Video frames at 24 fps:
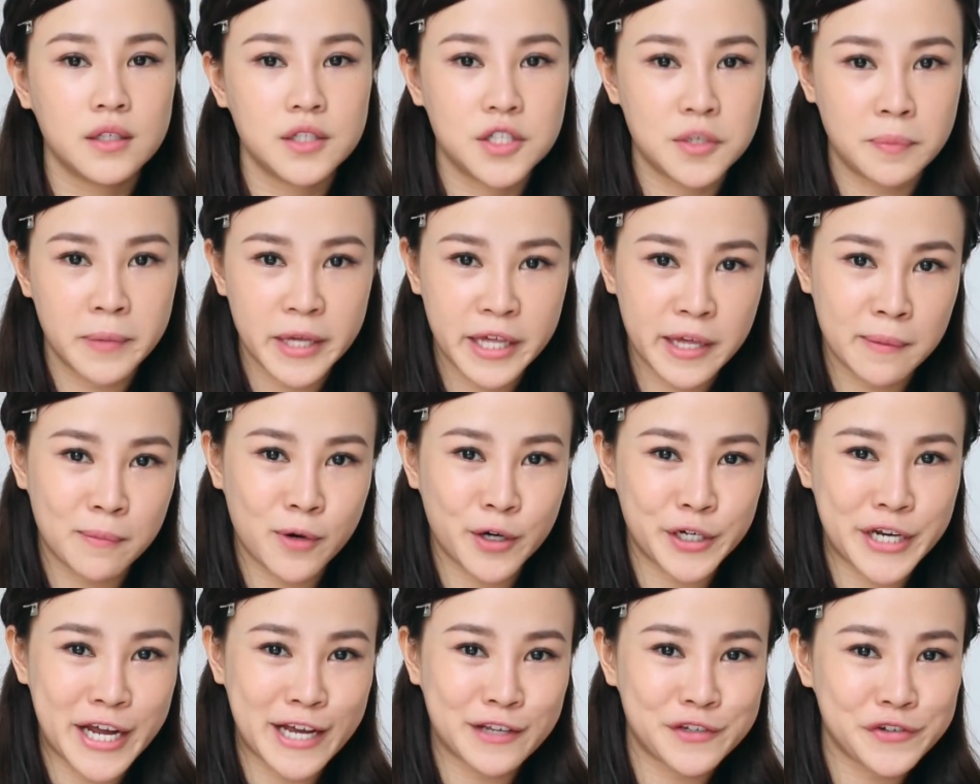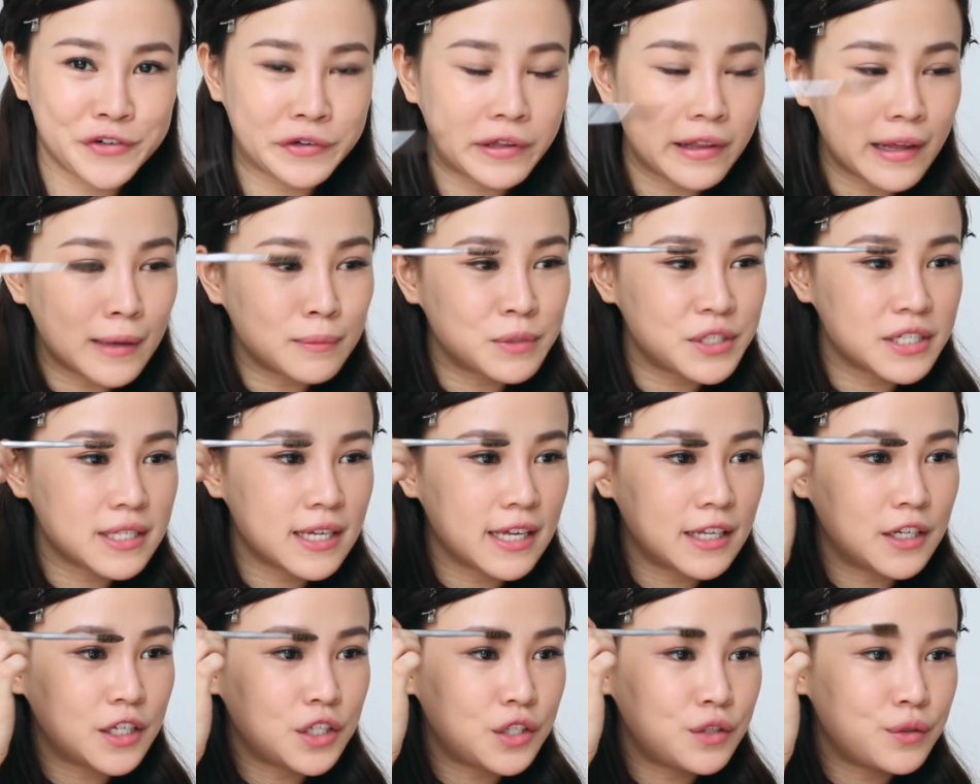To make it more natural, I'm just
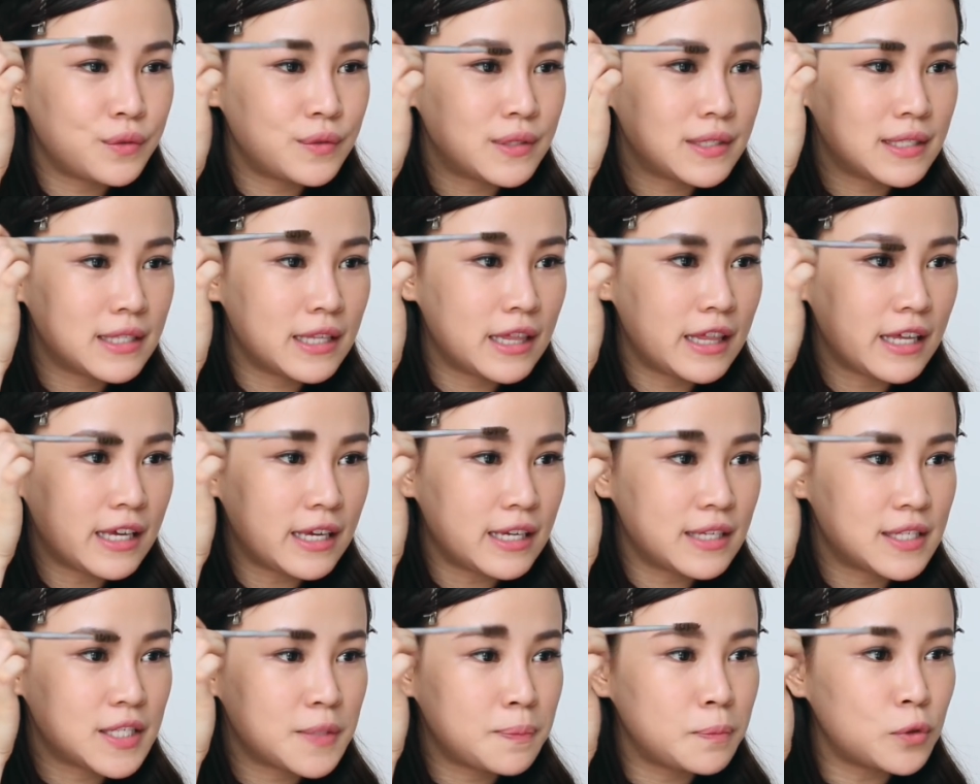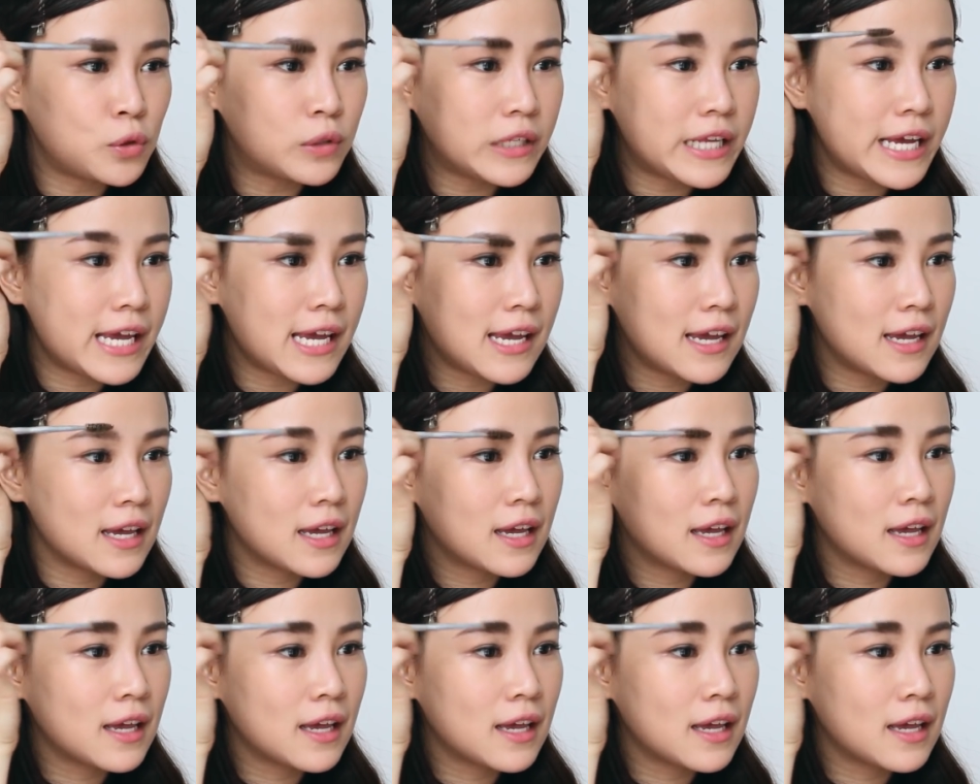gonna use the spoolie